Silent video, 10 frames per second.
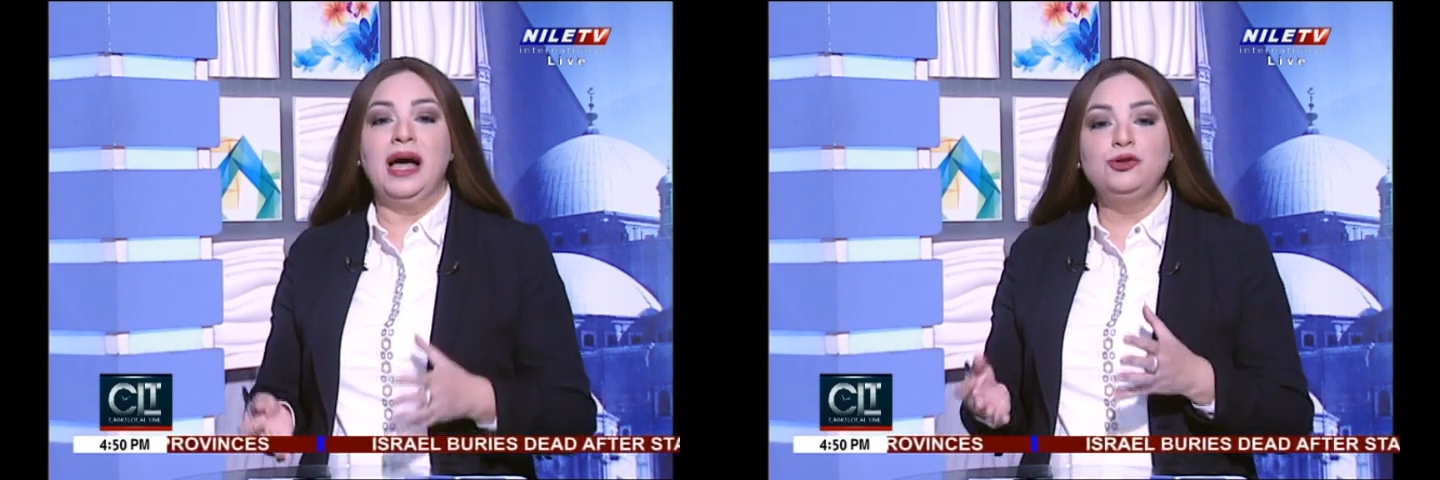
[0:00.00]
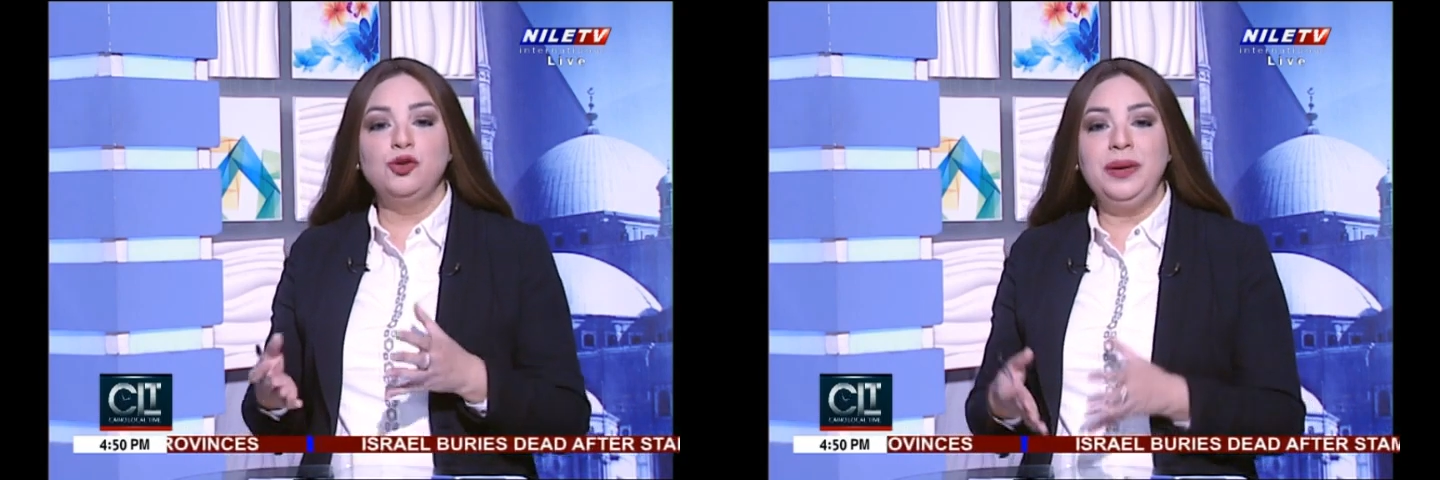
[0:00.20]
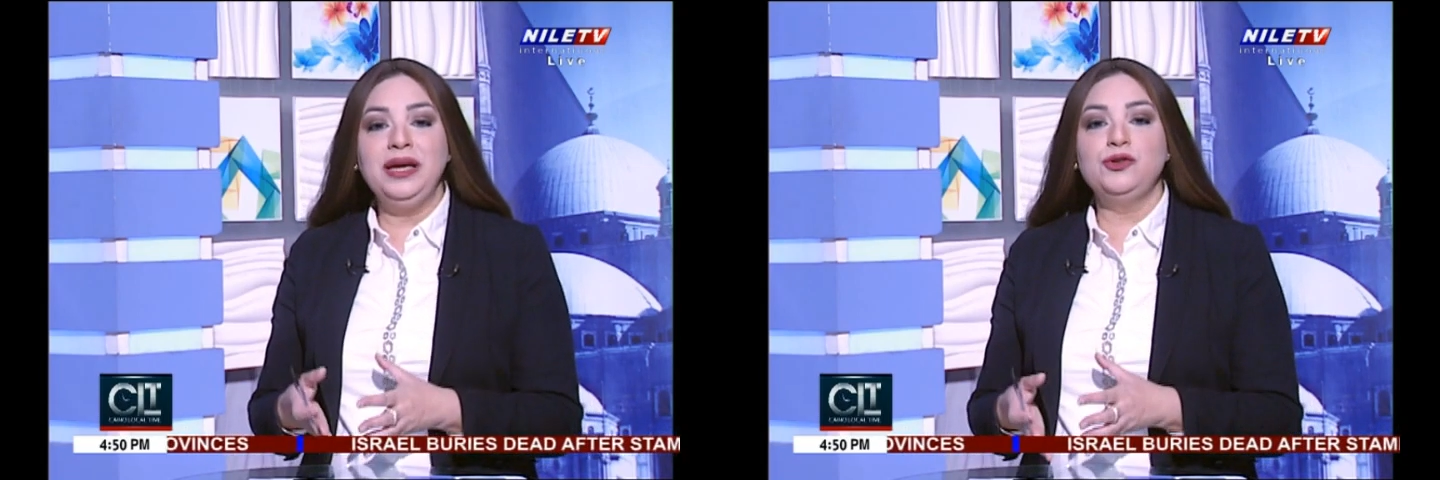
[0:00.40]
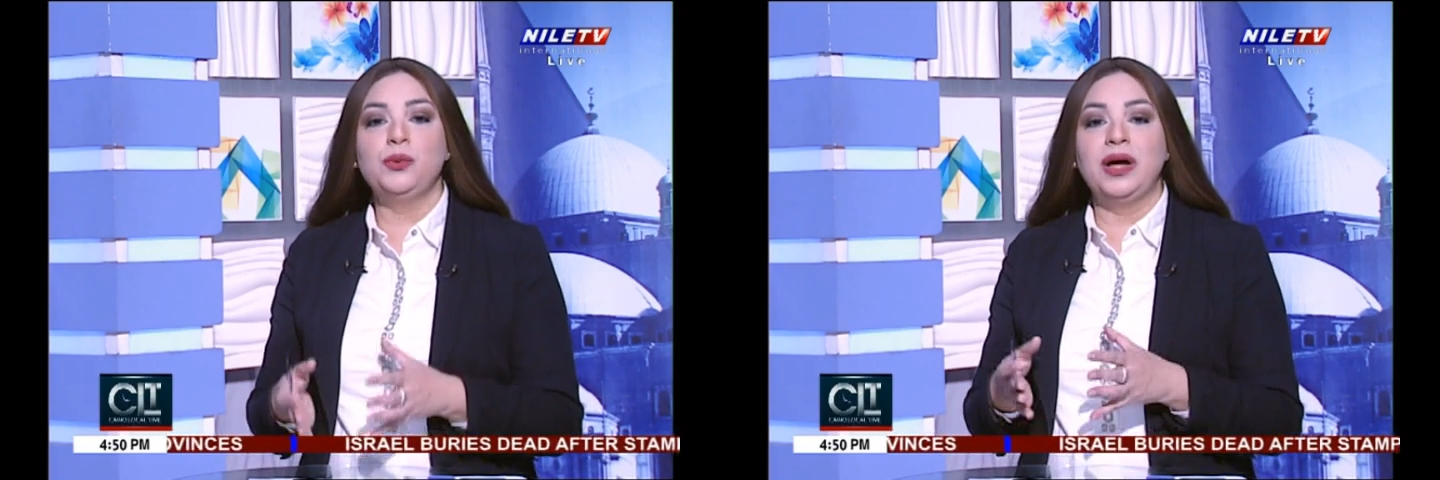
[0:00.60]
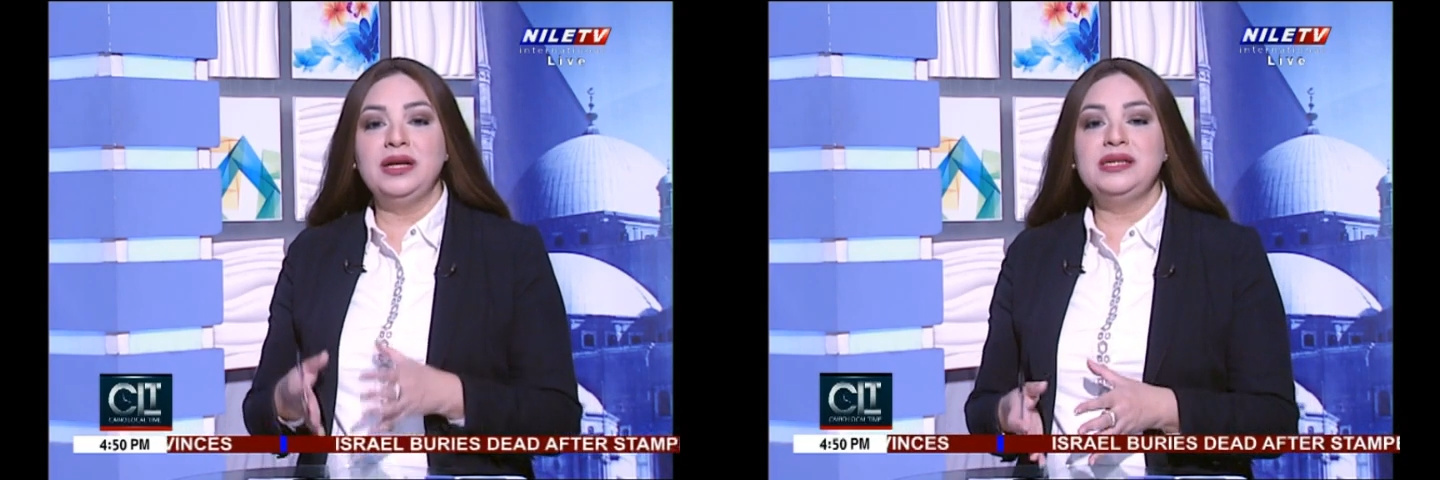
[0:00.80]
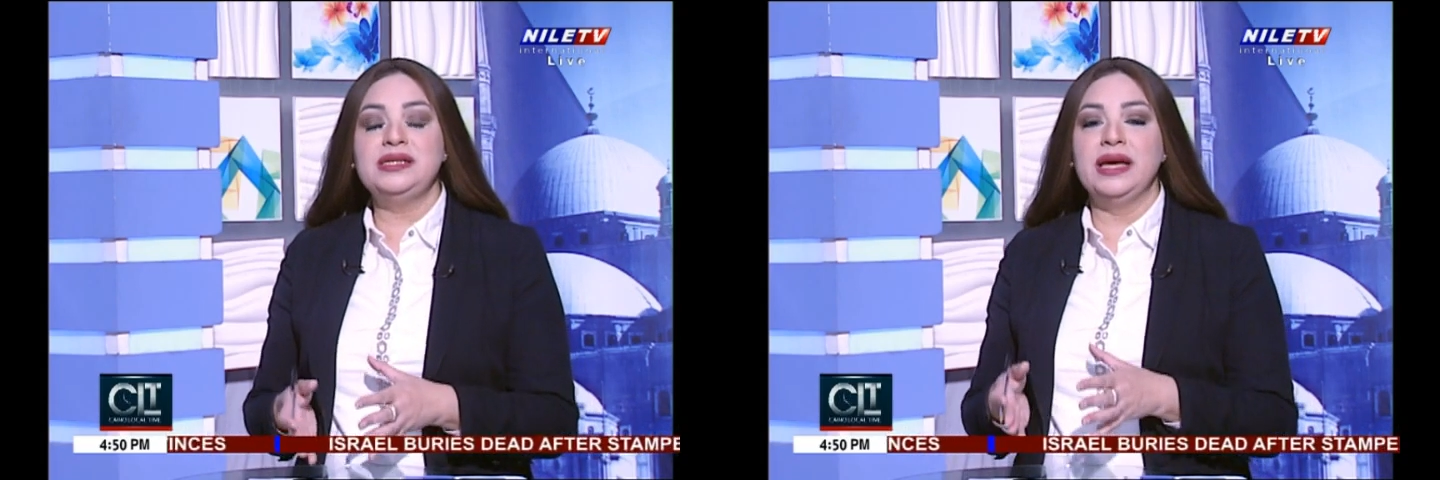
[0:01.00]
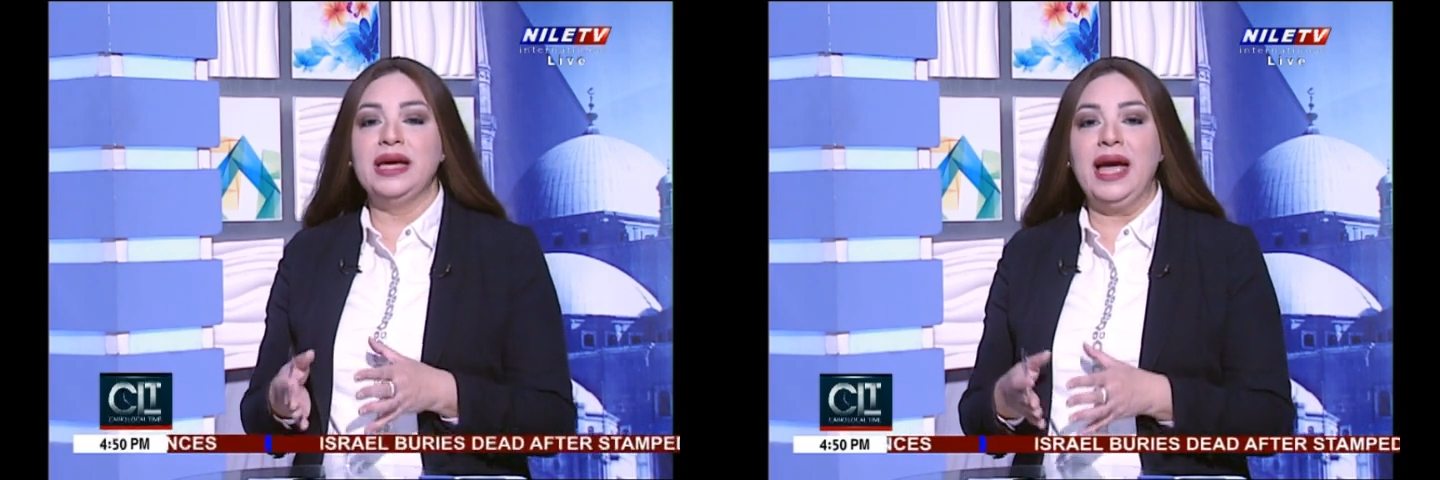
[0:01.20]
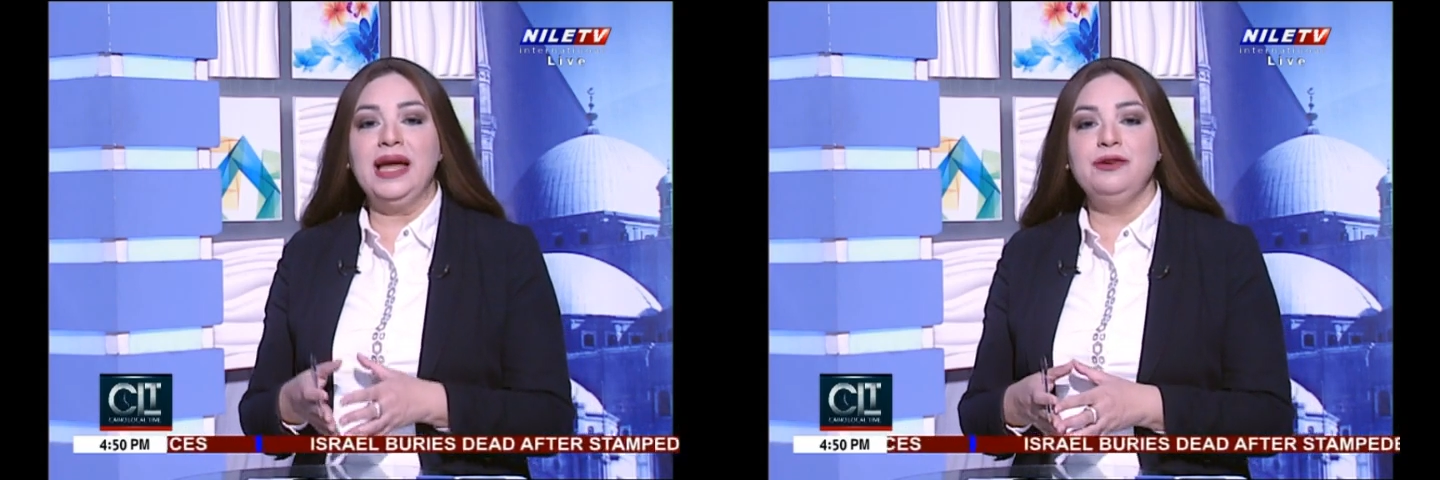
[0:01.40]
to meet once
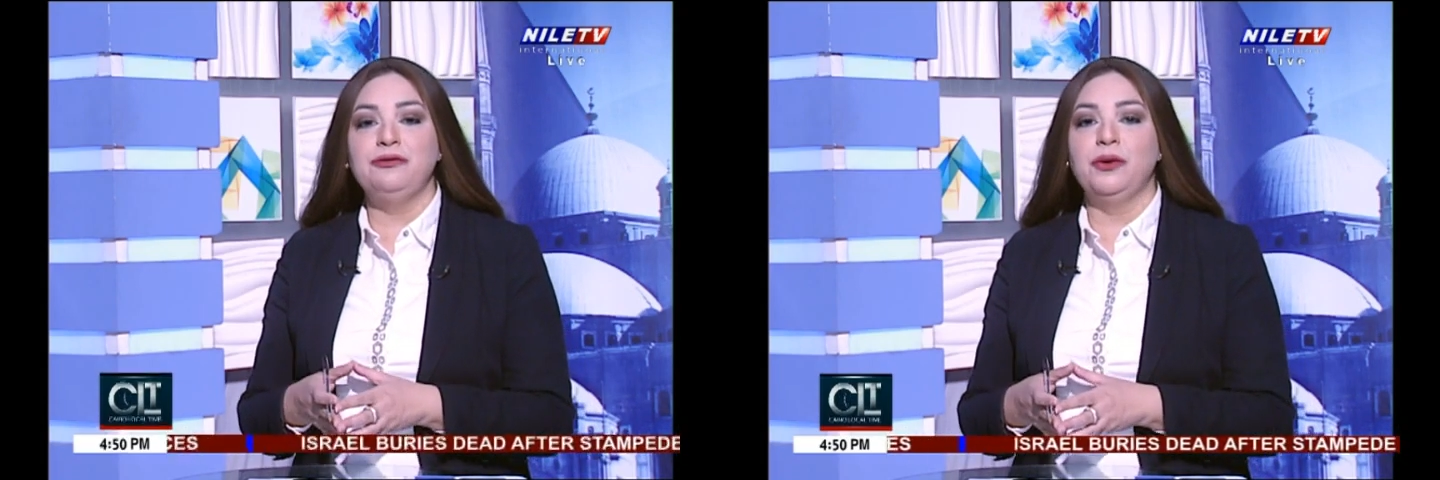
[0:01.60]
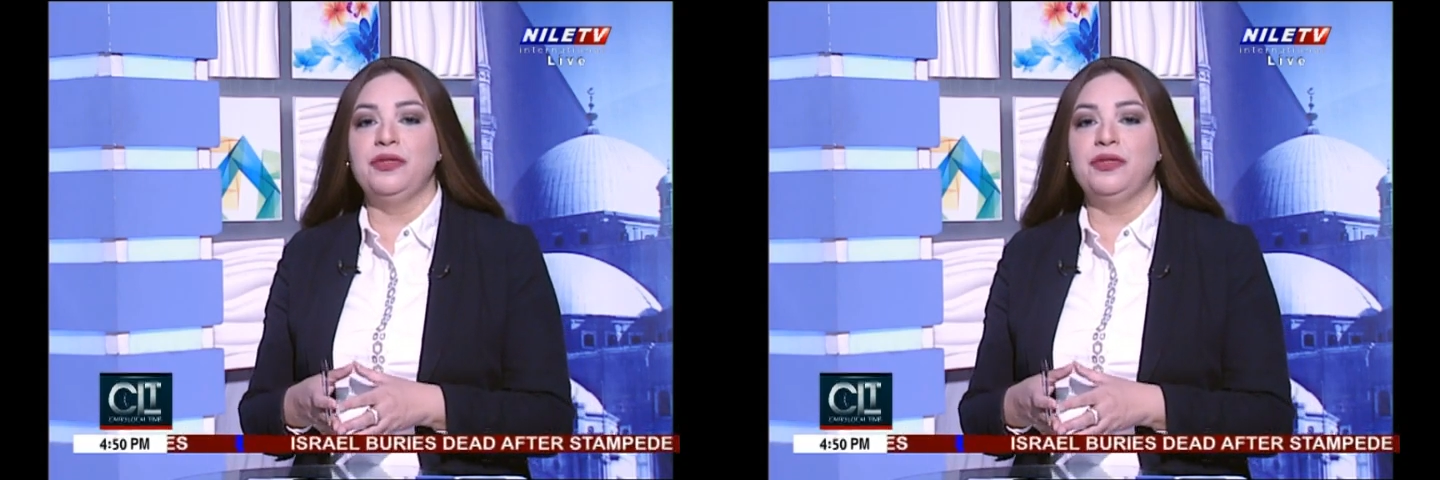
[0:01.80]
again for